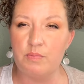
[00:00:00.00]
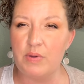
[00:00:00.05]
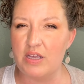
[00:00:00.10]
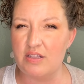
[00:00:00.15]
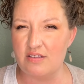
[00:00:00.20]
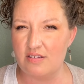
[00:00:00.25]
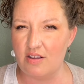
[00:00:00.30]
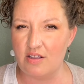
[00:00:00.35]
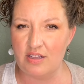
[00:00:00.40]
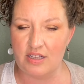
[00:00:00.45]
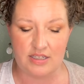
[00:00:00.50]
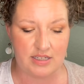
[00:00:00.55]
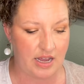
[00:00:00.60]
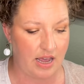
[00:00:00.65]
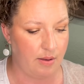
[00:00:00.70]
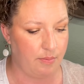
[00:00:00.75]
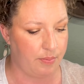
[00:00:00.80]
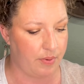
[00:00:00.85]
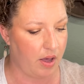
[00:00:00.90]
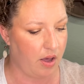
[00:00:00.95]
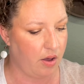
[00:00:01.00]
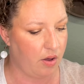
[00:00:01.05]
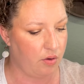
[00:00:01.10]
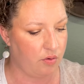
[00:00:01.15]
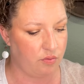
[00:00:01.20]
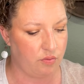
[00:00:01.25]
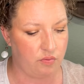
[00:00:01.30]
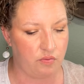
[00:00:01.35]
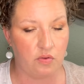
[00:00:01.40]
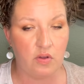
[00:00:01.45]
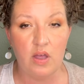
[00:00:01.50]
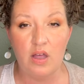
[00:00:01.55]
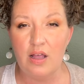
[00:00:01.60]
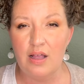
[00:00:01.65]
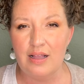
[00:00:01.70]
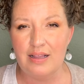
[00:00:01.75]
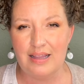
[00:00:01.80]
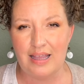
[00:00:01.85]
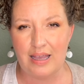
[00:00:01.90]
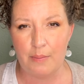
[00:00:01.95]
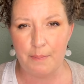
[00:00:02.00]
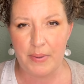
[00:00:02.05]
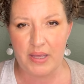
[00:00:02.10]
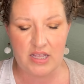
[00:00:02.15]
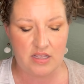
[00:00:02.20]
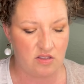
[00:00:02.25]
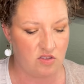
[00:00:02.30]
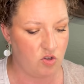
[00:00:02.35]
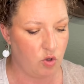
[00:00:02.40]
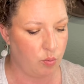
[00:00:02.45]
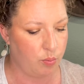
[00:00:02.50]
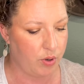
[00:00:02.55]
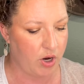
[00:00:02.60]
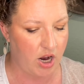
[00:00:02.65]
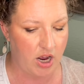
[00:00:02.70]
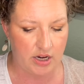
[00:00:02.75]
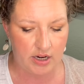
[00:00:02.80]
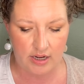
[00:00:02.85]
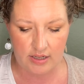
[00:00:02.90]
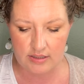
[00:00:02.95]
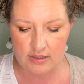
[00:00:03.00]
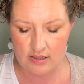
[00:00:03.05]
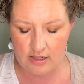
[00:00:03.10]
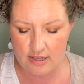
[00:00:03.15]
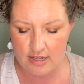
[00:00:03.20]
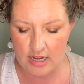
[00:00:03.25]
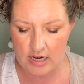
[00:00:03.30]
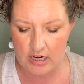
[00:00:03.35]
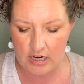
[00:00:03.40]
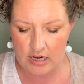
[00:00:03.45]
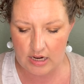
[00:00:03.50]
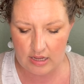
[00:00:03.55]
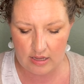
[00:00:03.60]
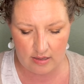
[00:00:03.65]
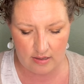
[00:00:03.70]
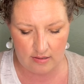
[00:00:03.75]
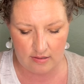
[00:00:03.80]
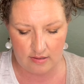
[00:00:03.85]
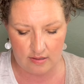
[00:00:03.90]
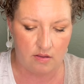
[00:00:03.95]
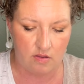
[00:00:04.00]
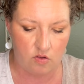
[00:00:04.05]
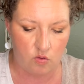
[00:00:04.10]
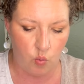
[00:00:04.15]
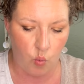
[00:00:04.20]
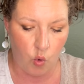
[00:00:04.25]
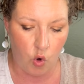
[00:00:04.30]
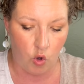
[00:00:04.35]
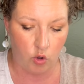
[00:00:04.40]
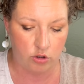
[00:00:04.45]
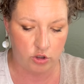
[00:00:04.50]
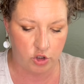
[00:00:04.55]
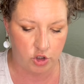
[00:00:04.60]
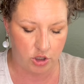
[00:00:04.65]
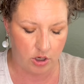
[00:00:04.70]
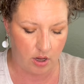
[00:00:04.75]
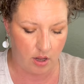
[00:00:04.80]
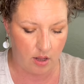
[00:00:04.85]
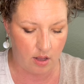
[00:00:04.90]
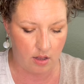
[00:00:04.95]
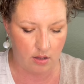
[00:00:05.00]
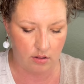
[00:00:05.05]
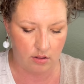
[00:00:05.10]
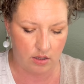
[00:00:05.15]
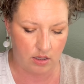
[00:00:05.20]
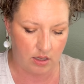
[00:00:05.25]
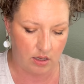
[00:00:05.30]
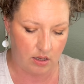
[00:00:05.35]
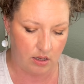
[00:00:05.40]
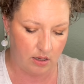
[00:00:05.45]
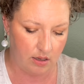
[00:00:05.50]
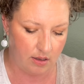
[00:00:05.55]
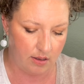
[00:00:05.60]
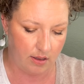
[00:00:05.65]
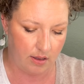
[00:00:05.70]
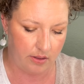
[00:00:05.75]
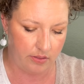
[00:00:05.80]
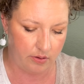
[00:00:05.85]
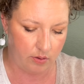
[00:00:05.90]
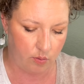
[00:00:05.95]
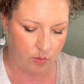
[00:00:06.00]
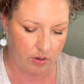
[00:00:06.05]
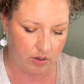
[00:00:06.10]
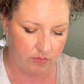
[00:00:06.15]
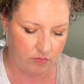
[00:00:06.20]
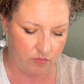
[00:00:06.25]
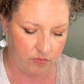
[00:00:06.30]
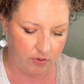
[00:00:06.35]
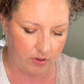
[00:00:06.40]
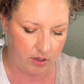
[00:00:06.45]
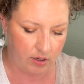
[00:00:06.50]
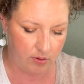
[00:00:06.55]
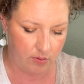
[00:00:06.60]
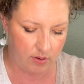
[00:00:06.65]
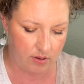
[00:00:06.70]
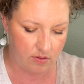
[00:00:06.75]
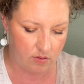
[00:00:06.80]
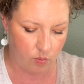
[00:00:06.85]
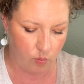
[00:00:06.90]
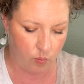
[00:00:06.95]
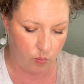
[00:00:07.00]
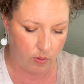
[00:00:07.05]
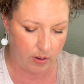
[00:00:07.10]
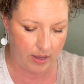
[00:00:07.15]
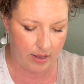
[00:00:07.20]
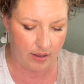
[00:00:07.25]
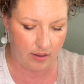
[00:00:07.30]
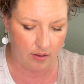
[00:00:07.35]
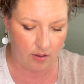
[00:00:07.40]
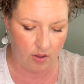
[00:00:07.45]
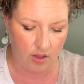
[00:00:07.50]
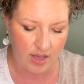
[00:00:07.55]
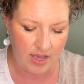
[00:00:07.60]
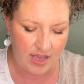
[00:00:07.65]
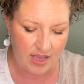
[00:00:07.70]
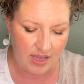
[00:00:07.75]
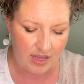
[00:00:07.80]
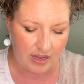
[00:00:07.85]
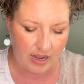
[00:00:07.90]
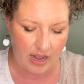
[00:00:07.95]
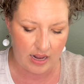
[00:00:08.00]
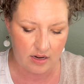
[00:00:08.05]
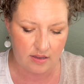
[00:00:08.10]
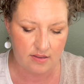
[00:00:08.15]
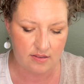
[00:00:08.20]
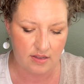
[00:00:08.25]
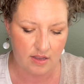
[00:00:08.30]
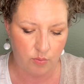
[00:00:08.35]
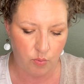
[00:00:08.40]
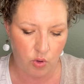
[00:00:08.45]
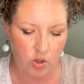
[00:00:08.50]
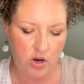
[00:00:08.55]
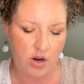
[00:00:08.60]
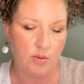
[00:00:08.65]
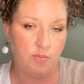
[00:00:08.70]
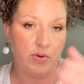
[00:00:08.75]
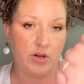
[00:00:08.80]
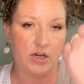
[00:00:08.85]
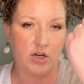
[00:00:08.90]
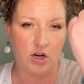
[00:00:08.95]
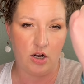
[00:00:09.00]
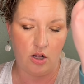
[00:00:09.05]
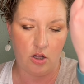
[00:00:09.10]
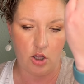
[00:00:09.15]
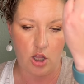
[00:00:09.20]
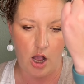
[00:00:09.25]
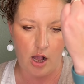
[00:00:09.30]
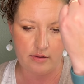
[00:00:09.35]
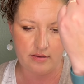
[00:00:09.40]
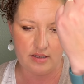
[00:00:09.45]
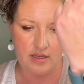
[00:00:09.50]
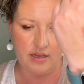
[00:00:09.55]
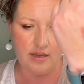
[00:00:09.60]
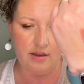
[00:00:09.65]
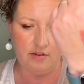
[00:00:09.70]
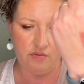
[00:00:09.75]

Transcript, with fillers: based on the type of like pencil product that it is. Swatch, the other one for you as well. Kind of similar, but in a glossy